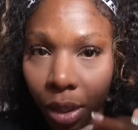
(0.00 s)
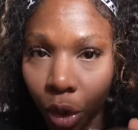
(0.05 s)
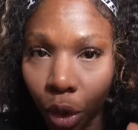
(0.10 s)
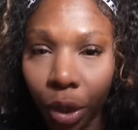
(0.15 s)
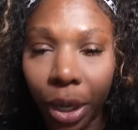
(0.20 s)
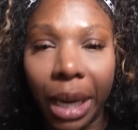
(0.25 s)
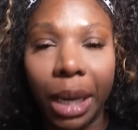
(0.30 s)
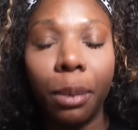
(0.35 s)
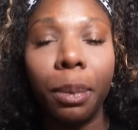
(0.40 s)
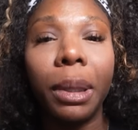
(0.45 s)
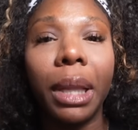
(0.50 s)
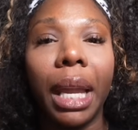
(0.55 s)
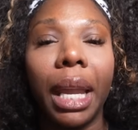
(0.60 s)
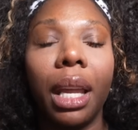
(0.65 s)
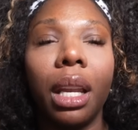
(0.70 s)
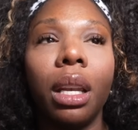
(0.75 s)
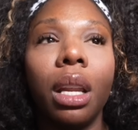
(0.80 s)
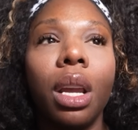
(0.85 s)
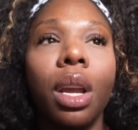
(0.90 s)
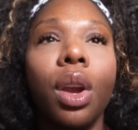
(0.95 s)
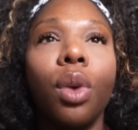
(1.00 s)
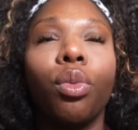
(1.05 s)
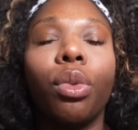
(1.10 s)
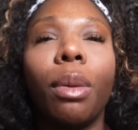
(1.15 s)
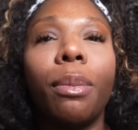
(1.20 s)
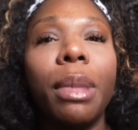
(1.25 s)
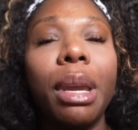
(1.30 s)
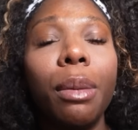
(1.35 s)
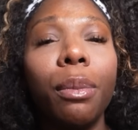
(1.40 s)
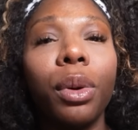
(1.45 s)
create a plan.
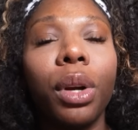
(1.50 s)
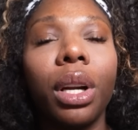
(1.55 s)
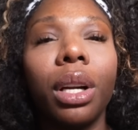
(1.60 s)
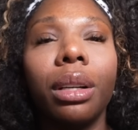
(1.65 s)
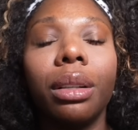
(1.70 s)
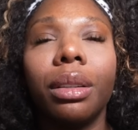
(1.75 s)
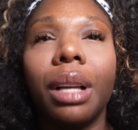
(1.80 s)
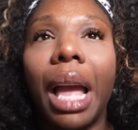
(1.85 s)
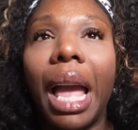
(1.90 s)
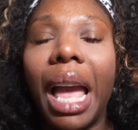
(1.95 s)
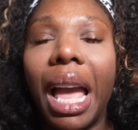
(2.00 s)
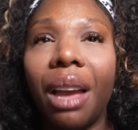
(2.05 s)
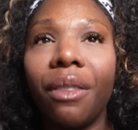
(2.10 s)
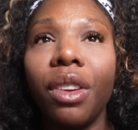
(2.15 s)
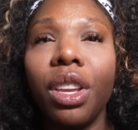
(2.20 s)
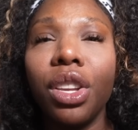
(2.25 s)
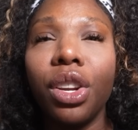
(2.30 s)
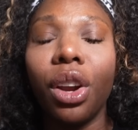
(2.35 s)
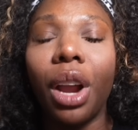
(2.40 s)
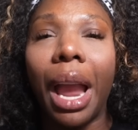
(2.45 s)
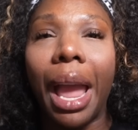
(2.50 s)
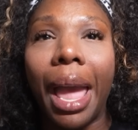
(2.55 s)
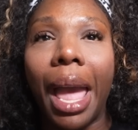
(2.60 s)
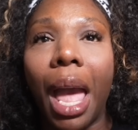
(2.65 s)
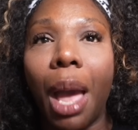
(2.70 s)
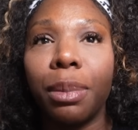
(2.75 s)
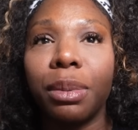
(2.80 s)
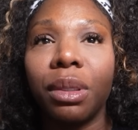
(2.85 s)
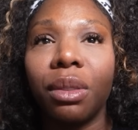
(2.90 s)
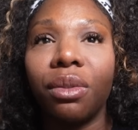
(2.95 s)
Remember, having your
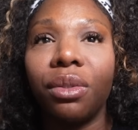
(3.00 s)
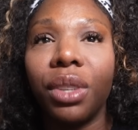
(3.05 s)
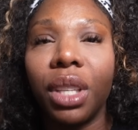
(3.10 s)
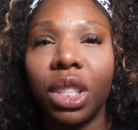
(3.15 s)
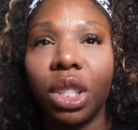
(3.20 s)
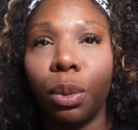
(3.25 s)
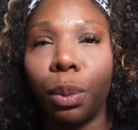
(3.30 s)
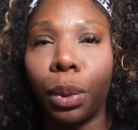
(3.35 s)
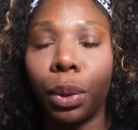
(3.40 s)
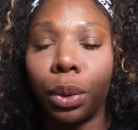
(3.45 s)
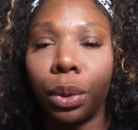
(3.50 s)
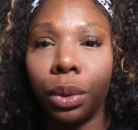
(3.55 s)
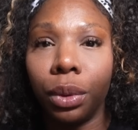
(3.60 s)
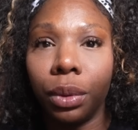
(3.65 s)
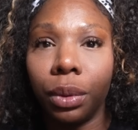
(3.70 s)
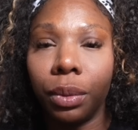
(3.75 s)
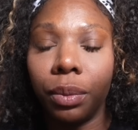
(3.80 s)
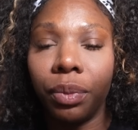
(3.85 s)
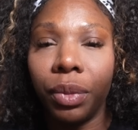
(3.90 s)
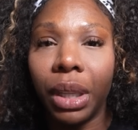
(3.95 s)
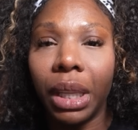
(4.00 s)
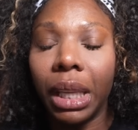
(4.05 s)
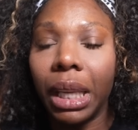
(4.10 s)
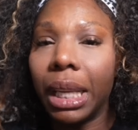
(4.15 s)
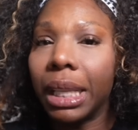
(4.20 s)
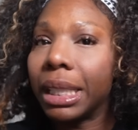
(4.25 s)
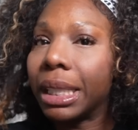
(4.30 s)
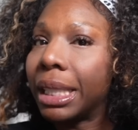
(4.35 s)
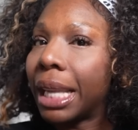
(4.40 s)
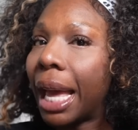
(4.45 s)
abs visible
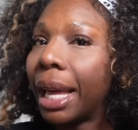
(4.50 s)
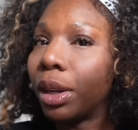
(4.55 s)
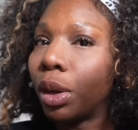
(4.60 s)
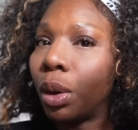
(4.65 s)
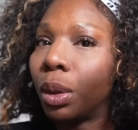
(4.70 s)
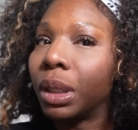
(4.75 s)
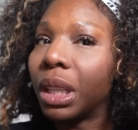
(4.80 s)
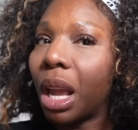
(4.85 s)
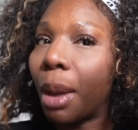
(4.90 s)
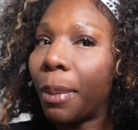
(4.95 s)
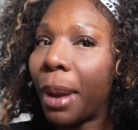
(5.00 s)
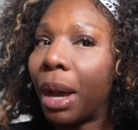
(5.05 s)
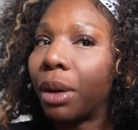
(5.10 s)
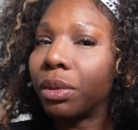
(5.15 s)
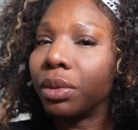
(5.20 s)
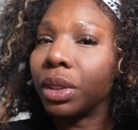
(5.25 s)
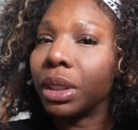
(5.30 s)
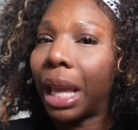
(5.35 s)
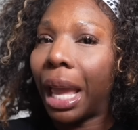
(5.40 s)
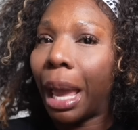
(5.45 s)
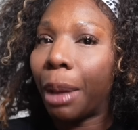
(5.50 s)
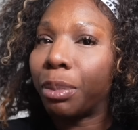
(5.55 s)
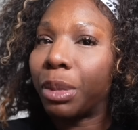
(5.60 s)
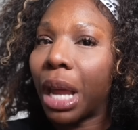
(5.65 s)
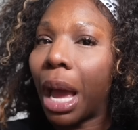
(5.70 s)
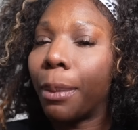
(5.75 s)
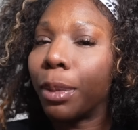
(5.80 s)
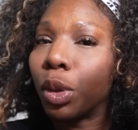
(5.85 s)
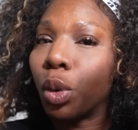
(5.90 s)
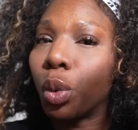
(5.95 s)
is not only about the
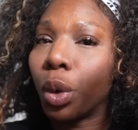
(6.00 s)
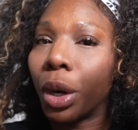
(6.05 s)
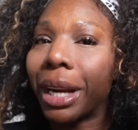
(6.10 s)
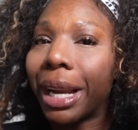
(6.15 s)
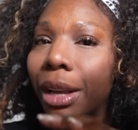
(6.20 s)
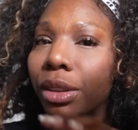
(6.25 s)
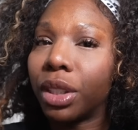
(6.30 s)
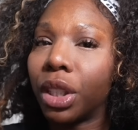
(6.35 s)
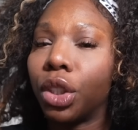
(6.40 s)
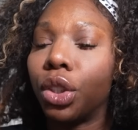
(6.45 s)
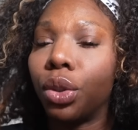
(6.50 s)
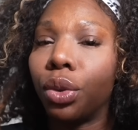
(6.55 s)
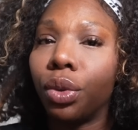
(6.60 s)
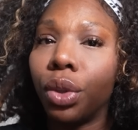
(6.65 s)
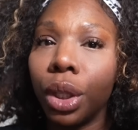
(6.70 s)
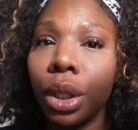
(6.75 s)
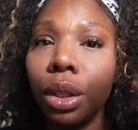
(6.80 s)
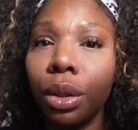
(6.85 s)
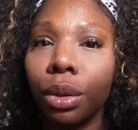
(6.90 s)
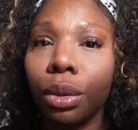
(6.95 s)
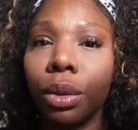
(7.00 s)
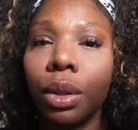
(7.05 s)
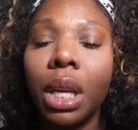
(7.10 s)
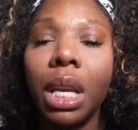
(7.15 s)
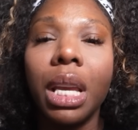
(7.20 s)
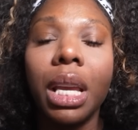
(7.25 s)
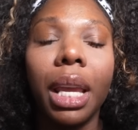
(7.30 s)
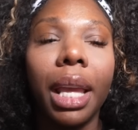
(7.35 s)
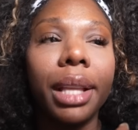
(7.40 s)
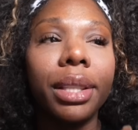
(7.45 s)
abdominal workouts that you do,
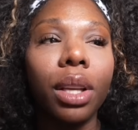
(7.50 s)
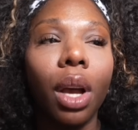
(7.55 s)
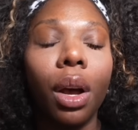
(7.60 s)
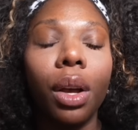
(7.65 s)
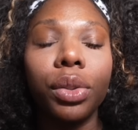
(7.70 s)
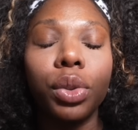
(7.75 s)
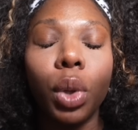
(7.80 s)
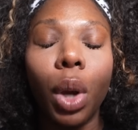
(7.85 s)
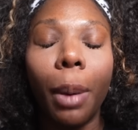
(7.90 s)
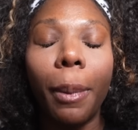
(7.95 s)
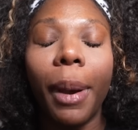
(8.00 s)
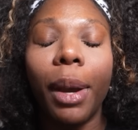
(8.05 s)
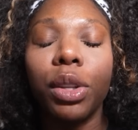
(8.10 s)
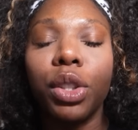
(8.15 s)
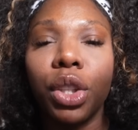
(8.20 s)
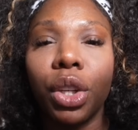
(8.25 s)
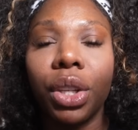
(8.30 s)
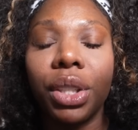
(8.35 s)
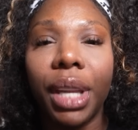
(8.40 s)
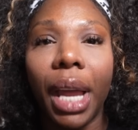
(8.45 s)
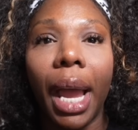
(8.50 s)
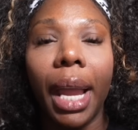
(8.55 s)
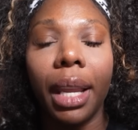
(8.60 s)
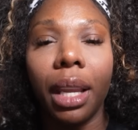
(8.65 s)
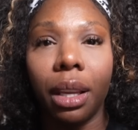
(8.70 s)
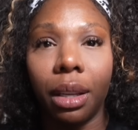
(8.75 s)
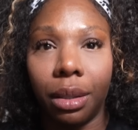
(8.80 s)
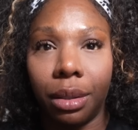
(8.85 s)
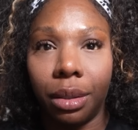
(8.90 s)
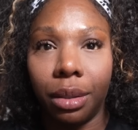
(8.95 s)
it's also about your
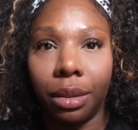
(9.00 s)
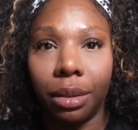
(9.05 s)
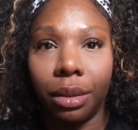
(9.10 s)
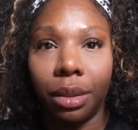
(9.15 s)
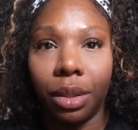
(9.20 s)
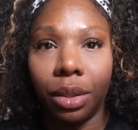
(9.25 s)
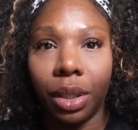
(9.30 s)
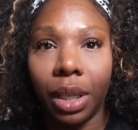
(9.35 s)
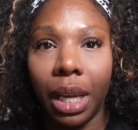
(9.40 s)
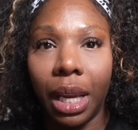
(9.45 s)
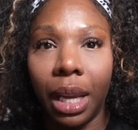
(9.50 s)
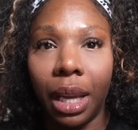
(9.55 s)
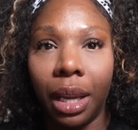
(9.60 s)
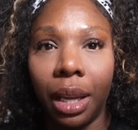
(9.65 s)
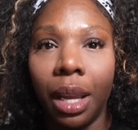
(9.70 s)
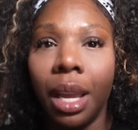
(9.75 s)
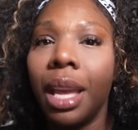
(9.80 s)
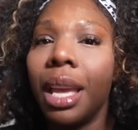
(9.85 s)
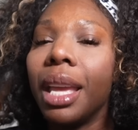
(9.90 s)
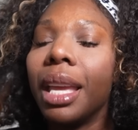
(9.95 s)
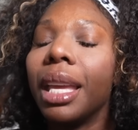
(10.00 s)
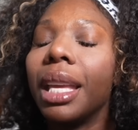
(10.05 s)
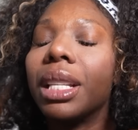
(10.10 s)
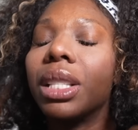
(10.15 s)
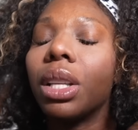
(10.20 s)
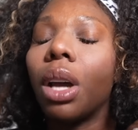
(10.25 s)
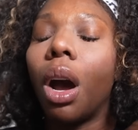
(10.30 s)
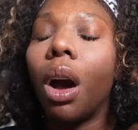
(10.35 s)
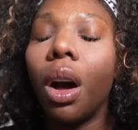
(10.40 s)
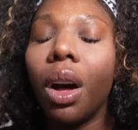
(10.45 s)
diet, okay?
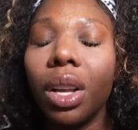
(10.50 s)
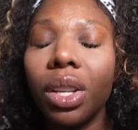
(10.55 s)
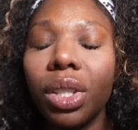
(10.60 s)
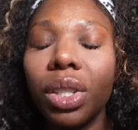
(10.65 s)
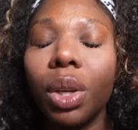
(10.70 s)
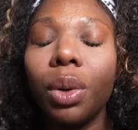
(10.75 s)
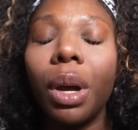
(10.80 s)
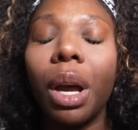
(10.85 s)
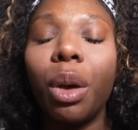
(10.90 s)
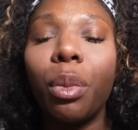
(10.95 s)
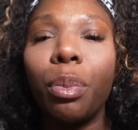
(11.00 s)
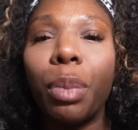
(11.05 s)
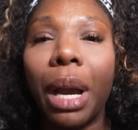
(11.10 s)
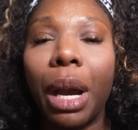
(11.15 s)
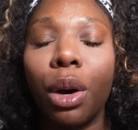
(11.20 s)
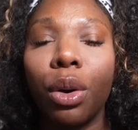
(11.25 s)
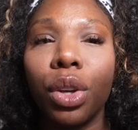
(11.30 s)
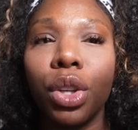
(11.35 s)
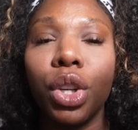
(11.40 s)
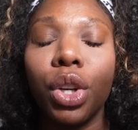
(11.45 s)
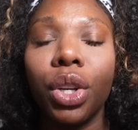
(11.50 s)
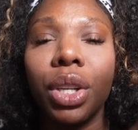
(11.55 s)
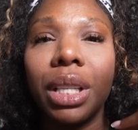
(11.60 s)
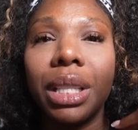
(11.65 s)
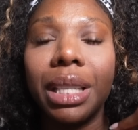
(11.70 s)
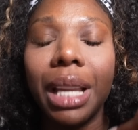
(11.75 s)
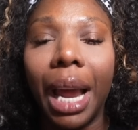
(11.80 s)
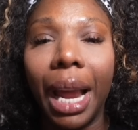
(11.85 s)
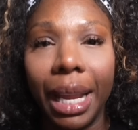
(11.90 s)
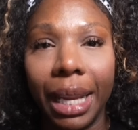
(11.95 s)
It's also about your
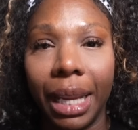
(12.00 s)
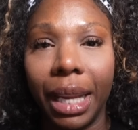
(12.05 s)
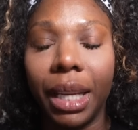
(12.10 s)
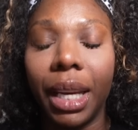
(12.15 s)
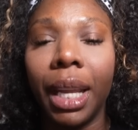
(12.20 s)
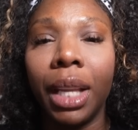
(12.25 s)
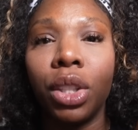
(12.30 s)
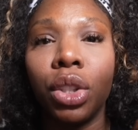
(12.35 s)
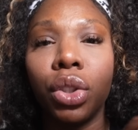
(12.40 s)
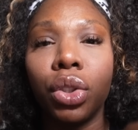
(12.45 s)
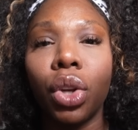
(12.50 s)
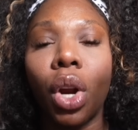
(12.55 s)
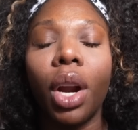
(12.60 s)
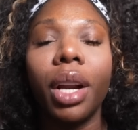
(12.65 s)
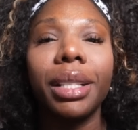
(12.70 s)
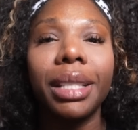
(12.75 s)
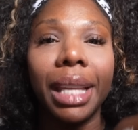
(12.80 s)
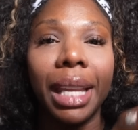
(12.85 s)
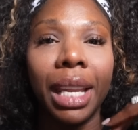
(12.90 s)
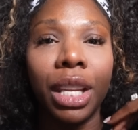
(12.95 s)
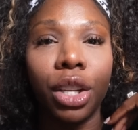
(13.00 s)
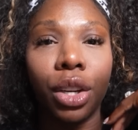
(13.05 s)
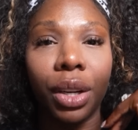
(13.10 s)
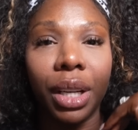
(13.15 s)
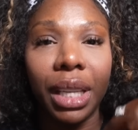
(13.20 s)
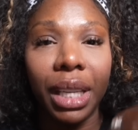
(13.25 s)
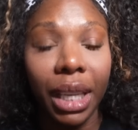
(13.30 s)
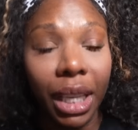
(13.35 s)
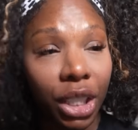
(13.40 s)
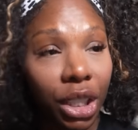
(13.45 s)
diet. It starts in
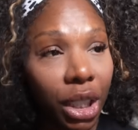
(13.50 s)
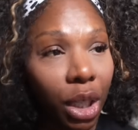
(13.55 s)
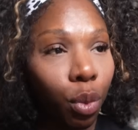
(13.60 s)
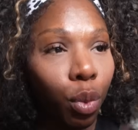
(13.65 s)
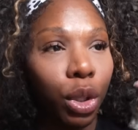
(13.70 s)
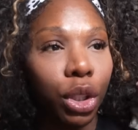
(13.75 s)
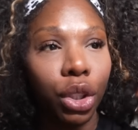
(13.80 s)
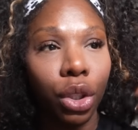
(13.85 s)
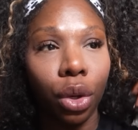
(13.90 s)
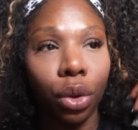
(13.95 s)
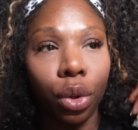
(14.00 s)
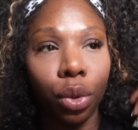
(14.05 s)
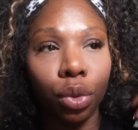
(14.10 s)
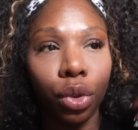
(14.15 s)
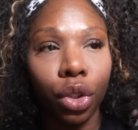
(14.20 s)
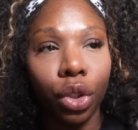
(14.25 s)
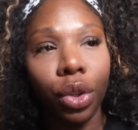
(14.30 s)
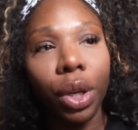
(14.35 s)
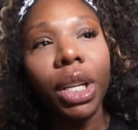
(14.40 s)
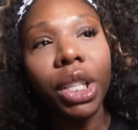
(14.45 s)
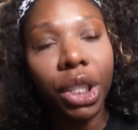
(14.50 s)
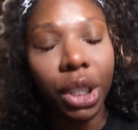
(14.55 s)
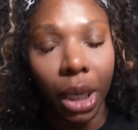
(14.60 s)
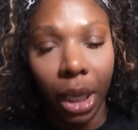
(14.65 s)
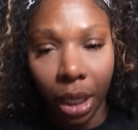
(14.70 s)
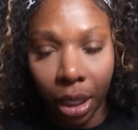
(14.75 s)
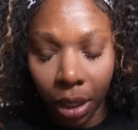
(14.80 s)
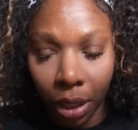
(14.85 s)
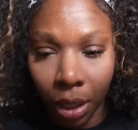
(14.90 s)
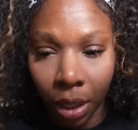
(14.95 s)
your kitchen with your
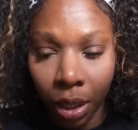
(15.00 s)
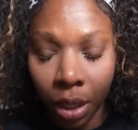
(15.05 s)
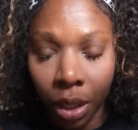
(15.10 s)
nutrition.